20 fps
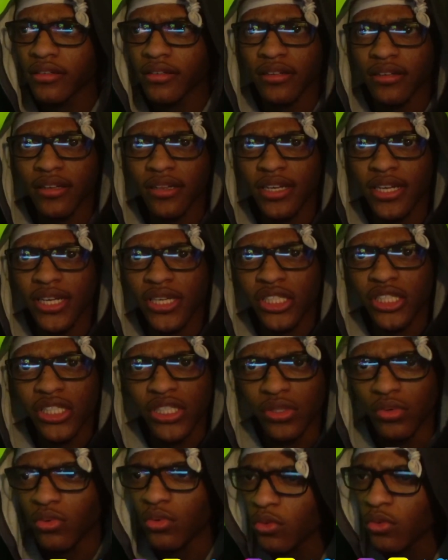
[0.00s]
ish,
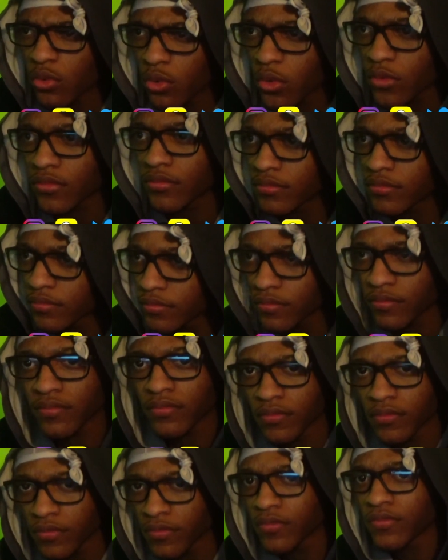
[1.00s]
you be
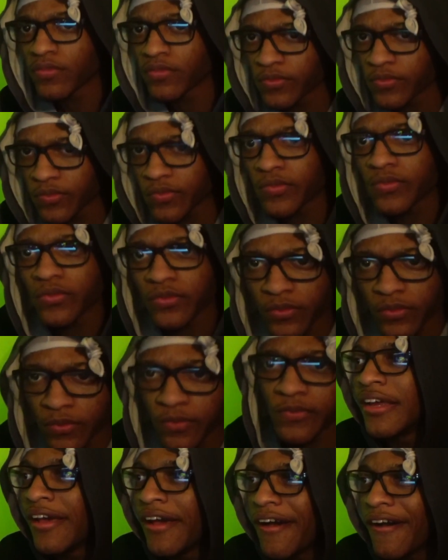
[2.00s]

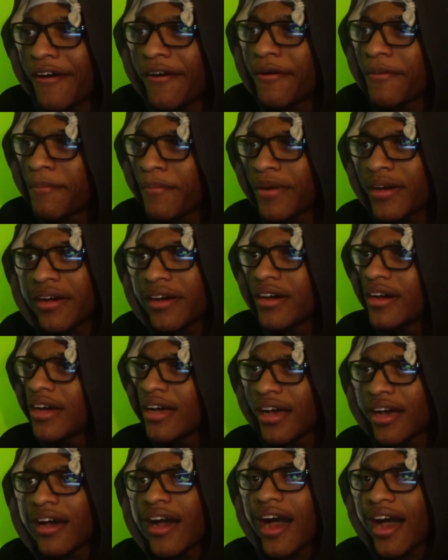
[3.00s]
ish. Um, but
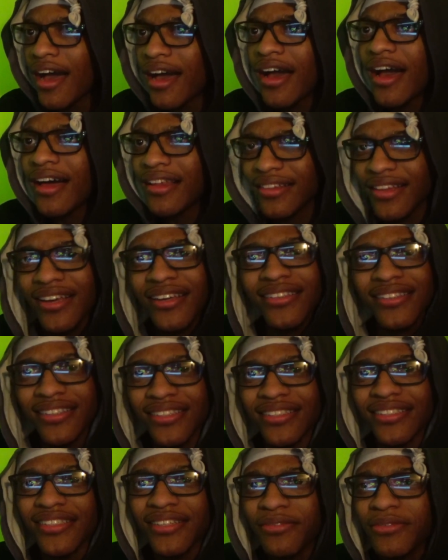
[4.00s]
I I like
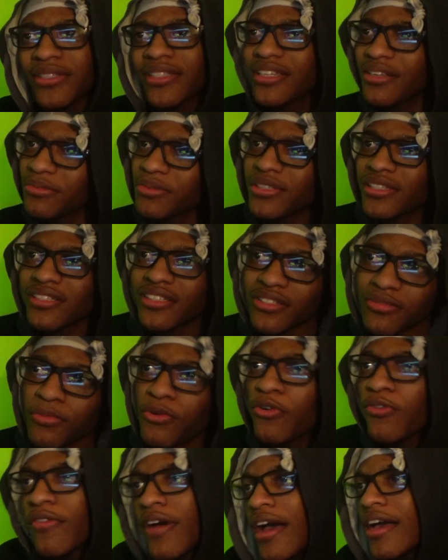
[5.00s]
this. It was it was a
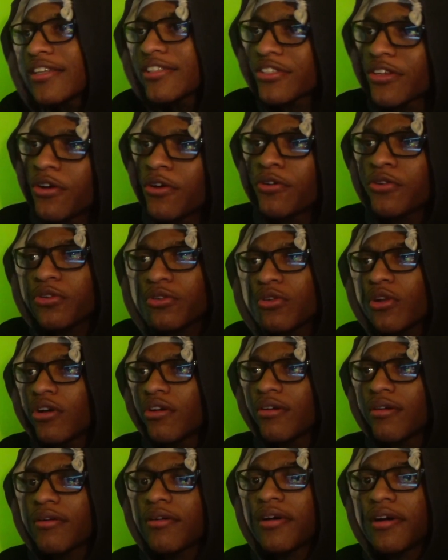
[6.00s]
smooth ass song, you
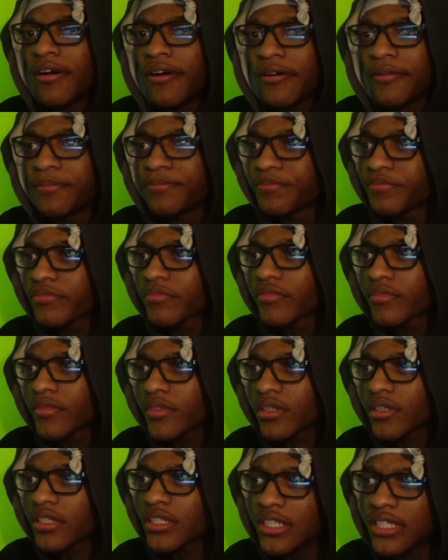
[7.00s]
know. Um,
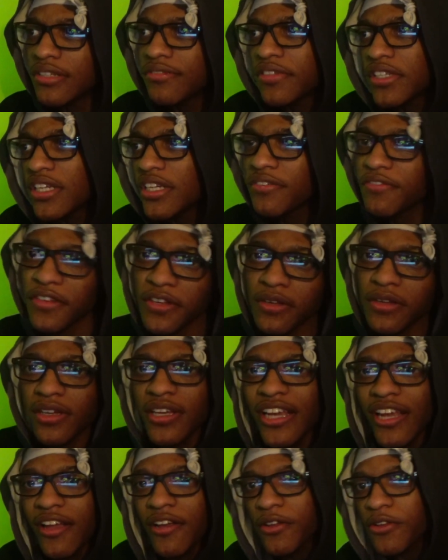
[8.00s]
Chief Keef, he,
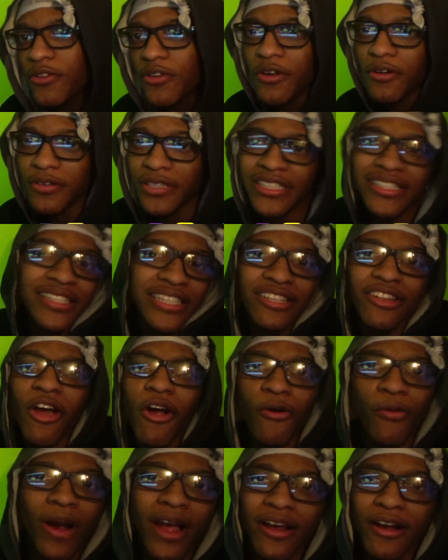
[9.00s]
he, you know, he's still
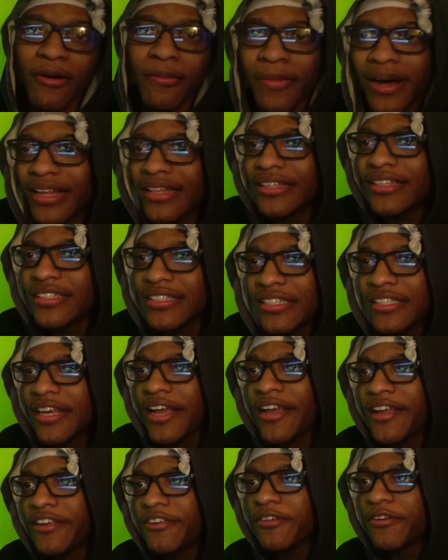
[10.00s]
all right on my list. He
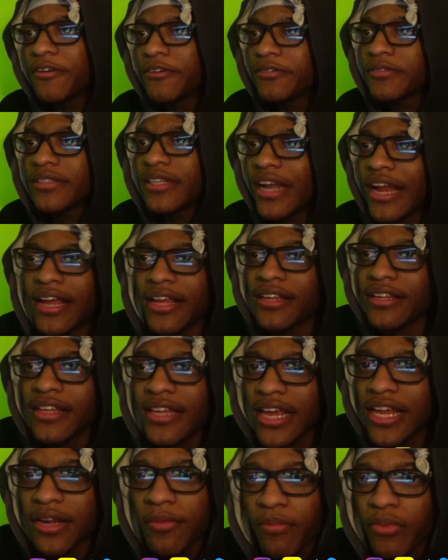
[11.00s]
ain't, you know, it ain't,
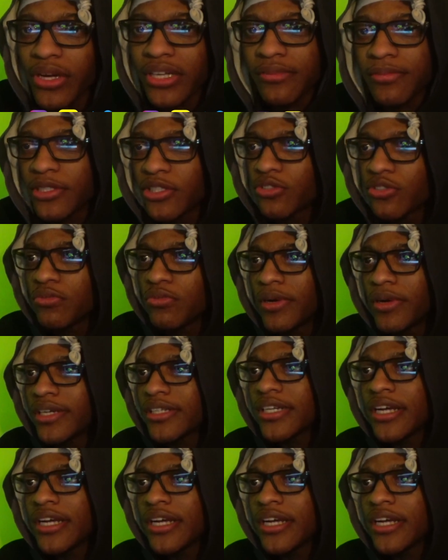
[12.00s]
he ain't impressed me too much.